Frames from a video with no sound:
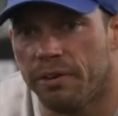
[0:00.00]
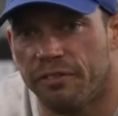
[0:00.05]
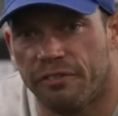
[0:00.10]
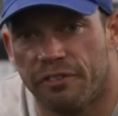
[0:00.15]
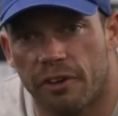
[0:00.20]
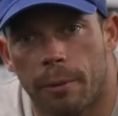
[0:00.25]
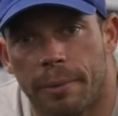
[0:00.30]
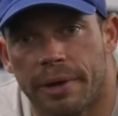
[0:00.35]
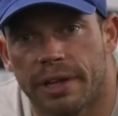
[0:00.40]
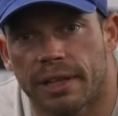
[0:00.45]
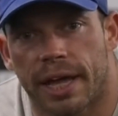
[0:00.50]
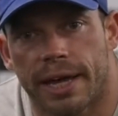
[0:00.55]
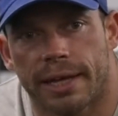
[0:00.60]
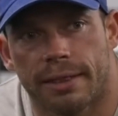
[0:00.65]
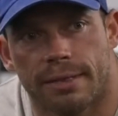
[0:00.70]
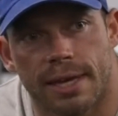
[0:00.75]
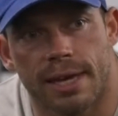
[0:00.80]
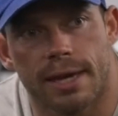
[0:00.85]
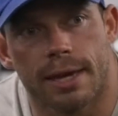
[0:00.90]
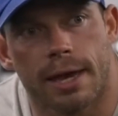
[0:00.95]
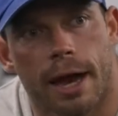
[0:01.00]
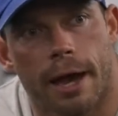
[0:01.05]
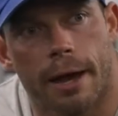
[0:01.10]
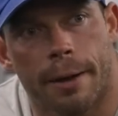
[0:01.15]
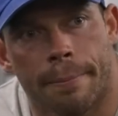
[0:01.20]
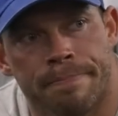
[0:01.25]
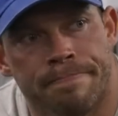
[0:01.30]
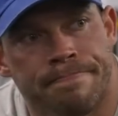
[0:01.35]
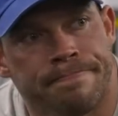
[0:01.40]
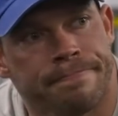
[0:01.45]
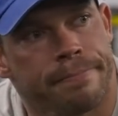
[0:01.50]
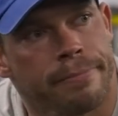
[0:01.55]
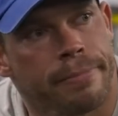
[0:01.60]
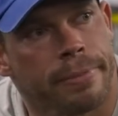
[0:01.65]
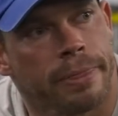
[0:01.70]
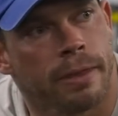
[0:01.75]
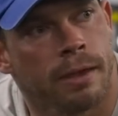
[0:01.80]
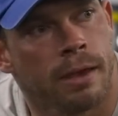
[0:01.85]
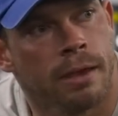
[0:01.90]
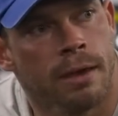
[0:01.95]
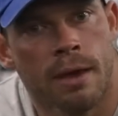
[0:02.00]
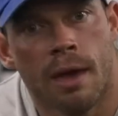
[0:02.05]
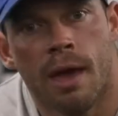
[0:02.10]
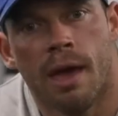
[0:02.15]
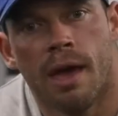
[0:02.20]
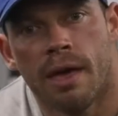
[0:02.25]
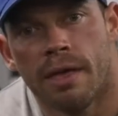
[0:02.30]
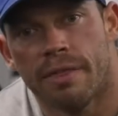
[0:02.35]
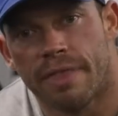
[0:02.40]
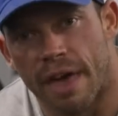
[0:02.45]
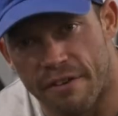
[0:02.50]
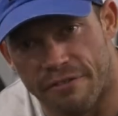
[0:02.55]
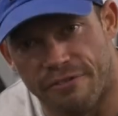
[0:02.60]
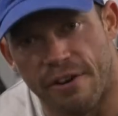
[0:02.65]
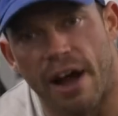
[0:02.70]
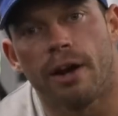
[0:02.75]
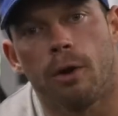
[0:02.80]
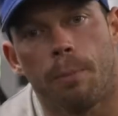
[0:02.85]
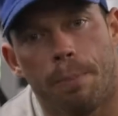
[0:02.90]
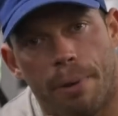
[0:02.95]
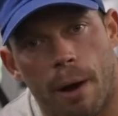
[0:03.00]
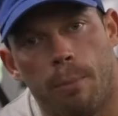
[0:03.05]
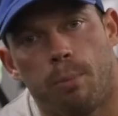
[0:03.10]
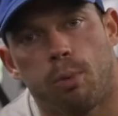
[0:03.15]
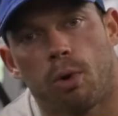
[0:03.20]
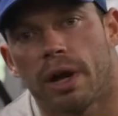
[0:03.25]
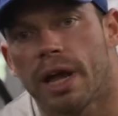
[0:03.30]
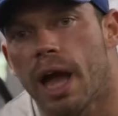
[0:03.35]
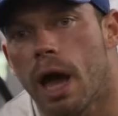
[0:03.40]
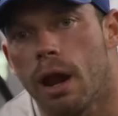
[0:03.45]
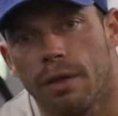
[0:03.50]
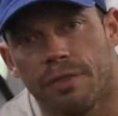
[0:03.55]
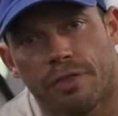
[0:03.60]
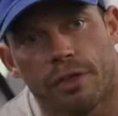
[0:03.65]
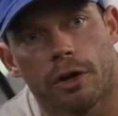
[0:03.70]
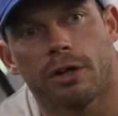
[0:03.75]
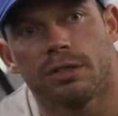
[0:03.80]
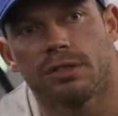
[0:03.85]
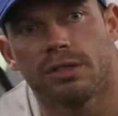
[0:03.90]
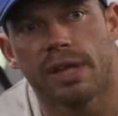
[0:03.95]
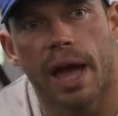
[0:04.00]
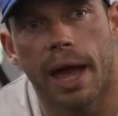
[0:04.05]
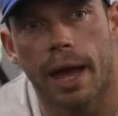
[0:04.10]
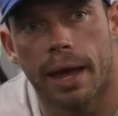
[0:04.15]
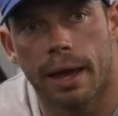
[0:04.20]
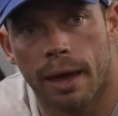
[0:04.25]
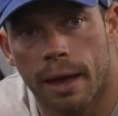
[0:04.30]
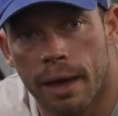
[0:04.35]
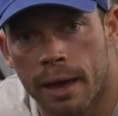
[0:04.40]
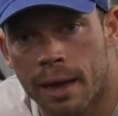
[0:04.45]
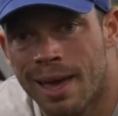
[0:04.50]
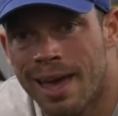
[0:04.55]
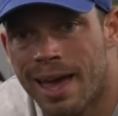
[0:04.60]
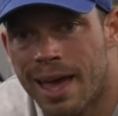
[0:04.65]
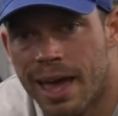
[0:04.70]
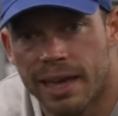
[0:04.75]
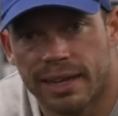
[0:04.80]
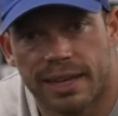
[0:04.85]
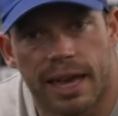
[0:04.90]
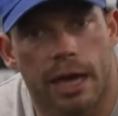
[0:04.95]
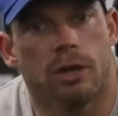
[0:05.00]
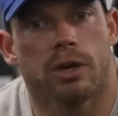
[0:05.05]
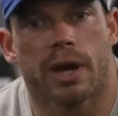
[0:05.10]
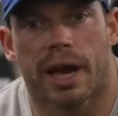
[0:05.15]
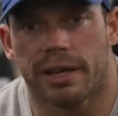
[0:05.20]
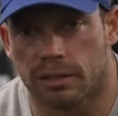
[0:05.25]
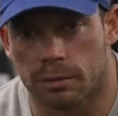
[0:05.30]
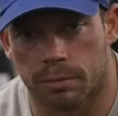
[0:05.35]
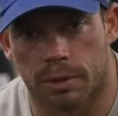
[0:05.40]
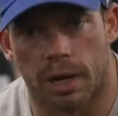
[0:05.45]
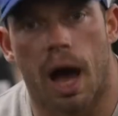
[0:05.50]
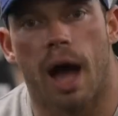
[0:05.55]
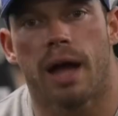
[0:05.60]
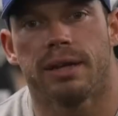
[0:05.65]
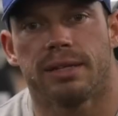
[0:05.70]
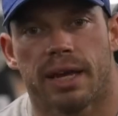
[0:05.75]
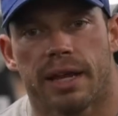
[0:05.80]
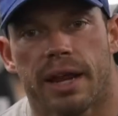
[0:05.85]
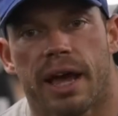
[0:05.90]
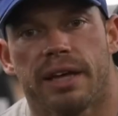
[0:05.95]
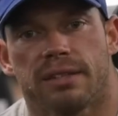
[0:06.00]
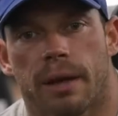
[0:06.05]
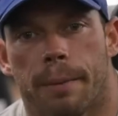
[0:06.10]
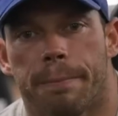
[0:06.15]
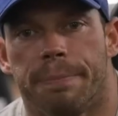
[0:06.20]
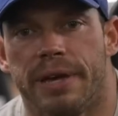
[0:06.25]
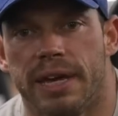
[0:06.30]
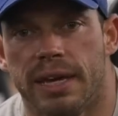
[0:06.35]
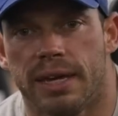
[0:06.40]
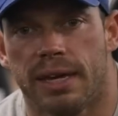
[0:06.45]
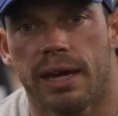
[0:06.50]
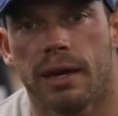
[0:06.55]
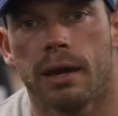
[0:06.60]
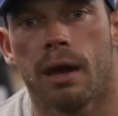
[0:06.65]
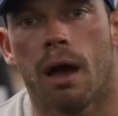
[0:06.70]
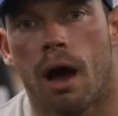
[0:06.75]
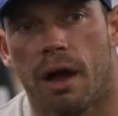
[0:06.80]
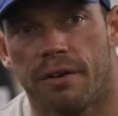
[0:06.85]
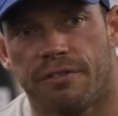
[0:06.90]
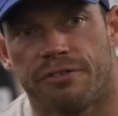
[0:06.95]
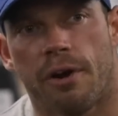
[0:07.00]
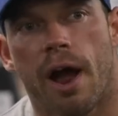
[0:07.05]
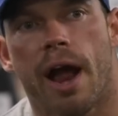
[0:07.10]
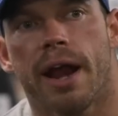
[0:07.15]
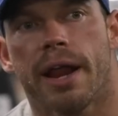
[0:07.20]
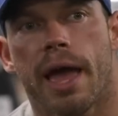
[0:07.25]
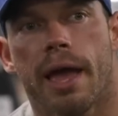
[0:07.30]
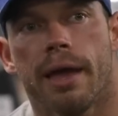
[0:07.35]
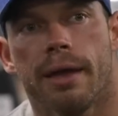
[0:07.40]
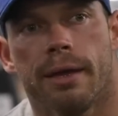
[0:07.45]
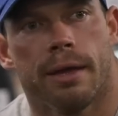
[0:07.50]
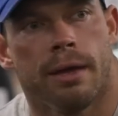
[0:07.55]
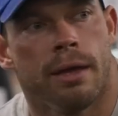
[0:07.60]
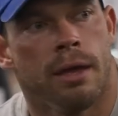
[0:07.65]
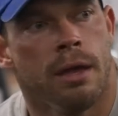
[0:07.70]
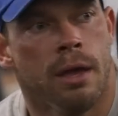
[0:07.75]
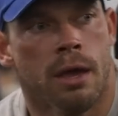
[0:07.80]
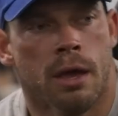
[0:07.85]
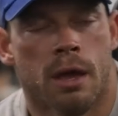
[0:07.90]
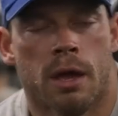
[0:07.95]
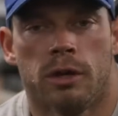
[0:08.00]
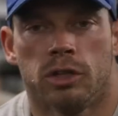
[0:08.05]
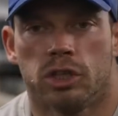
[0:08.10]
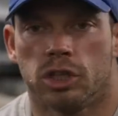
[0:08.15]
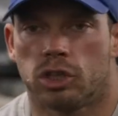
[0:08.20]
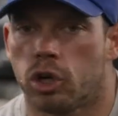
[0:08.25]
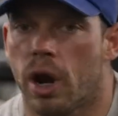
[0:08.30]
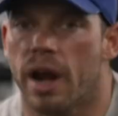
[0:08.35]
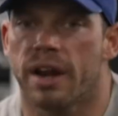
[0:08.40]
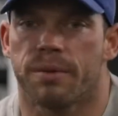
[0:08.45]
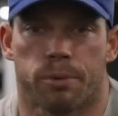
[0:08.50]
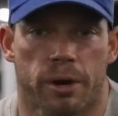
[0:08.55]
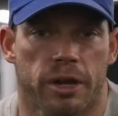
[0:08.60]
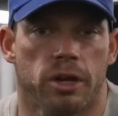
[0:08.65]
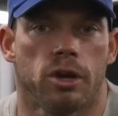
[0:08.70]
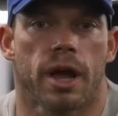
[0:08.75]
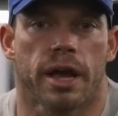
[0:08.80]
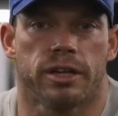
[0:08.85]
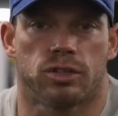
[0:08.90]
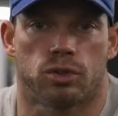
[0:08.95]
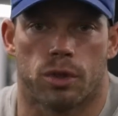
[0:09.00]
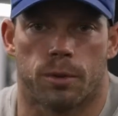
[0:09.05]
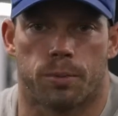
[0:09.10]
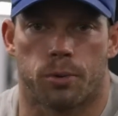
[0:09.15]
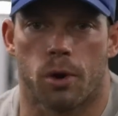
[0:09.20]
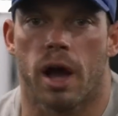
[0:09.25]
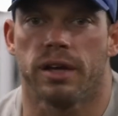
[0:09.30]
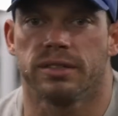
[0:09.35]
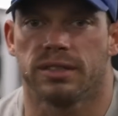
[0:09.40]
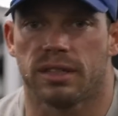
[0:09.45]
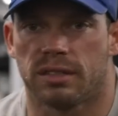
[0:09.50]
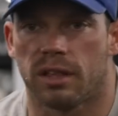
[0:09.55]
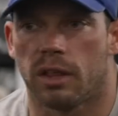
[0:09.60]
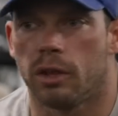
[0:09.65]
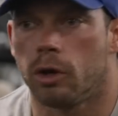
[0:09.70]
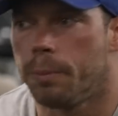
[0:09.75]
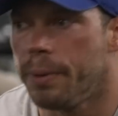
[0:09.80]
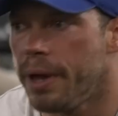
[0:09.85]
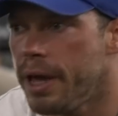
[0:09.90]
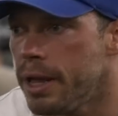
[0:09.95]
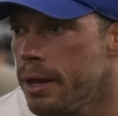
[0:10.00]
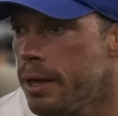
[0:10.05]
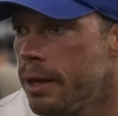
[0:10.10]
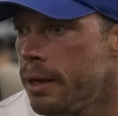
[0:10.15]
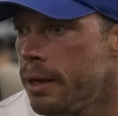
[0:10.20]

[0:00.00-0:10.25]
filming like the that final pump workout on Thursday. Get you guys some content as I'm peaking on Friday. Just try to bring you guys through the process a little bit.